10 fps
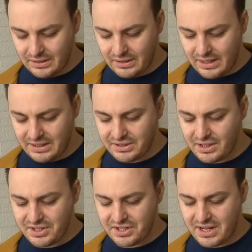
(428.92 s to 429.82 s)
it
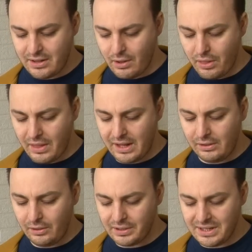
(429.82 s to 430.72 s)
does say that they're
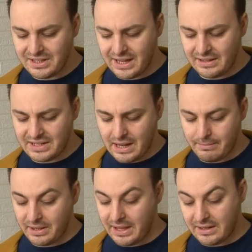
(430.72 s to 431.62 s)
looking to get these out
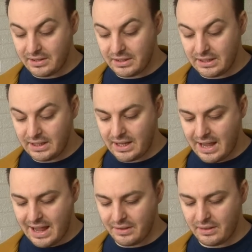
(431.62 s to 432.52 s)
by the end of the year
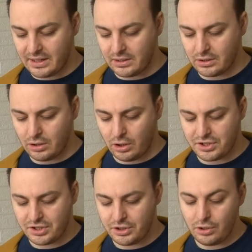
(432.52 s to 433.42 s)
and that they're going to
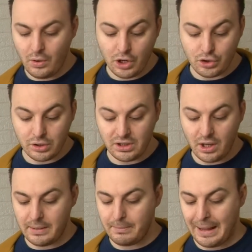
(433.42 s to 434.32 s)
cost
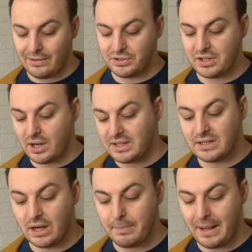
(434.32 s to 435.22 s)

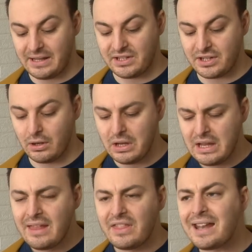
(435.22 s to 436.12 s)
£209.99. So
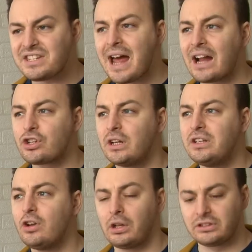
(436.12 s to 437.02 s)
that's actually
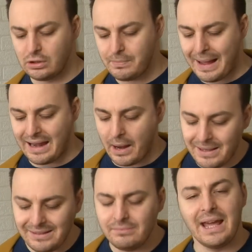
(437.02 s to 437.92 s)
not too bad. I
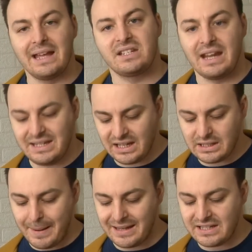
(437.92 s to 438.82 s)
mean, yes, it's
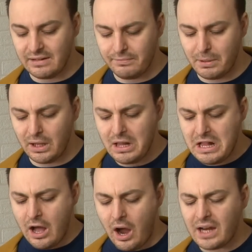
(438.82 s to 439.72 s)
expensive, but
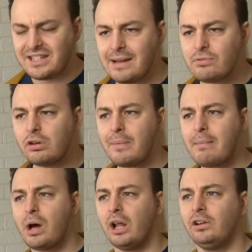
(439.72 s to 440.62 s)
I seem to
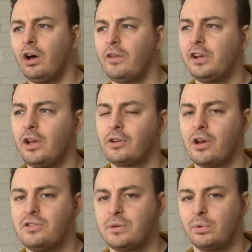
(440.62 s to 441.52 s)
remember a lot of the
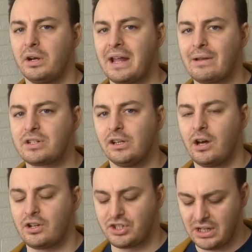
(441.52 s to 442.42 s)
locos that were announced
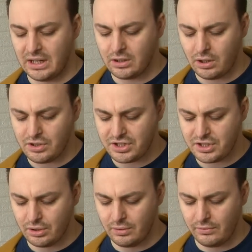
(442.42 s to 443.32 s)
last year cost
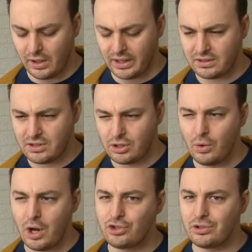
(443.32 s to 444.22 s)
sort of like
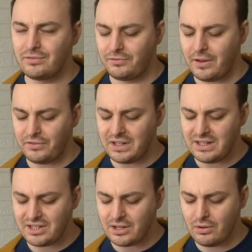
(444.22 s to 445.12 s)

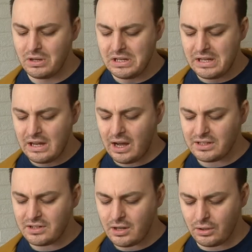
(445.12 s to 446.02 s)
$250. So I
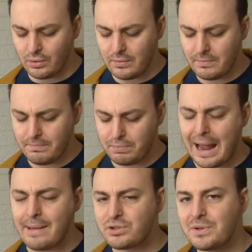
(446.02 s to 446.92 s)
don't know.
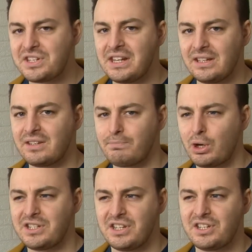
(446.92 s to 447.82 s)
Perhaps we're seeing
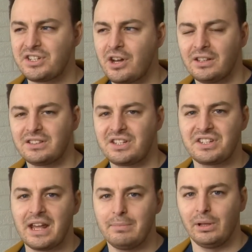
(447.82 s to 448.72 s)
prices start to
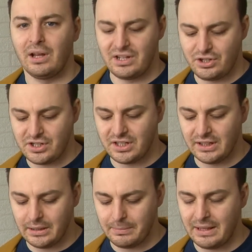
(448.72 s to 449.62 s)
stabilise just a
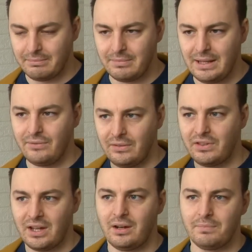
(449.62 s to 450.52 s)
little bit, even if
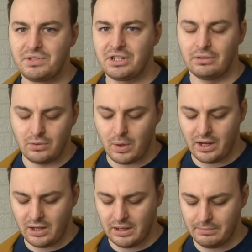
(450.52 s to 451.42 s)
they are still quite
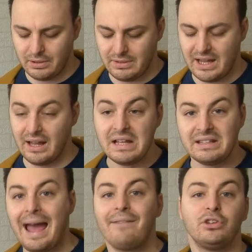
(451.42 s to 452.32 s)
high. But yeah,
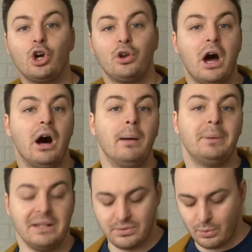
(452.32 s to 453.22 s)
they haven't gone up,
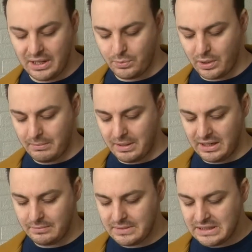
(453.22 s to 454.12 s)
is what I
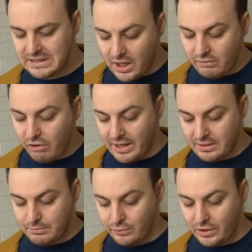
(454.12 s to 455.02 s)
mean. Right,
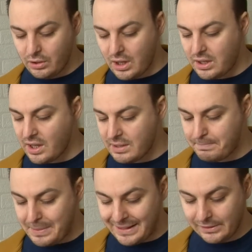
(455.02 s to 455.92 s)
moving on. Another
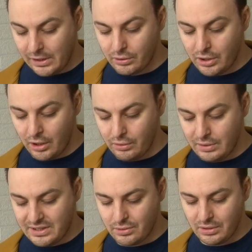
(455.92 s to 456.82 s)
big loco
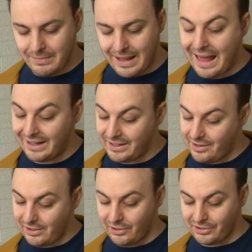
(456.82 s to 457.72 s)
they're talking about,
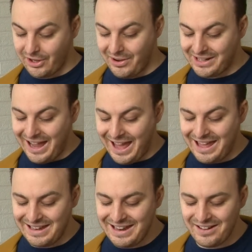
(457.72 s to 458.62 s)
LNER loco
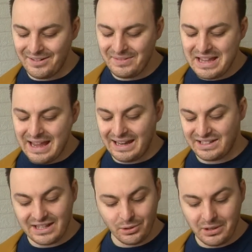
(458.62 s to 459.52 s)
again.
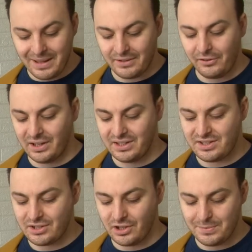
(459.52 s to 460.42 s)
They're talking about the Flying
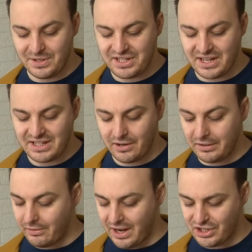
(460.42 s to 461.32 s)
Scotsman
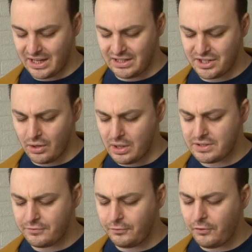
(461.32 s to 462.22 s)
Centenary range again. So
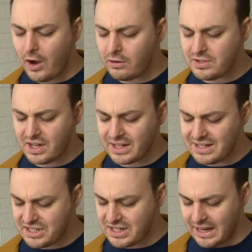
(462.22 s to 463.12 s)
as far as I
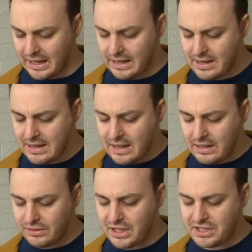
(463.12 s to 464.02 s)
can see,
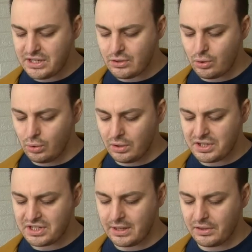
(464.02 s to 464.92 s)
this is all of the
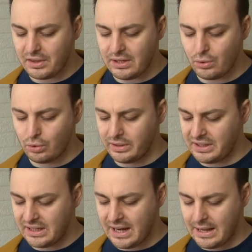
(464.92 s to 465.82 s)
stuff that they'd
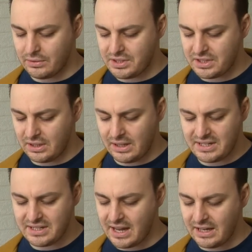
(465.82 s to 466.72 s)
already announced,
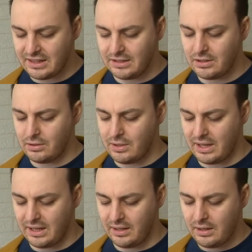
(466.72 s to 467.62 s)
unless there's anything new
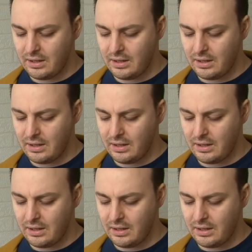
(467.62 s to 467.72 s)
here.